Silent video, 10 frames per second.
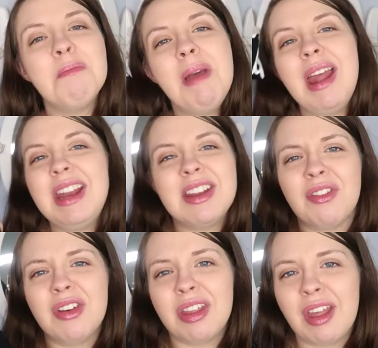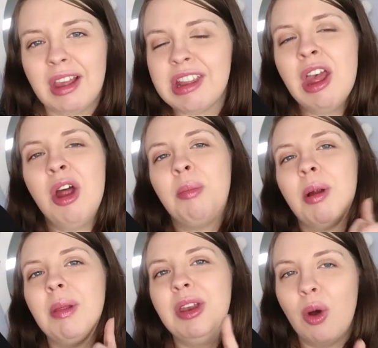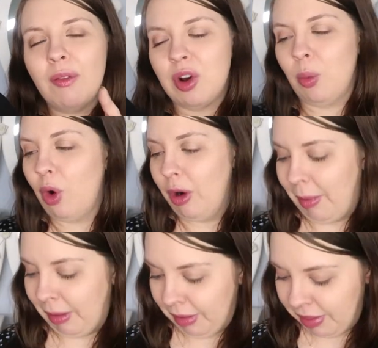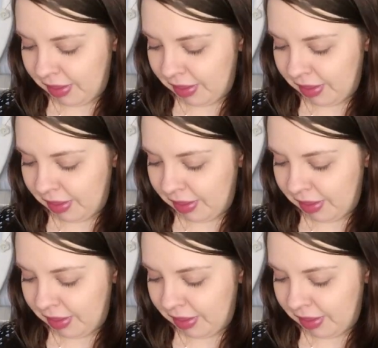many different things. Probably not for a water birth.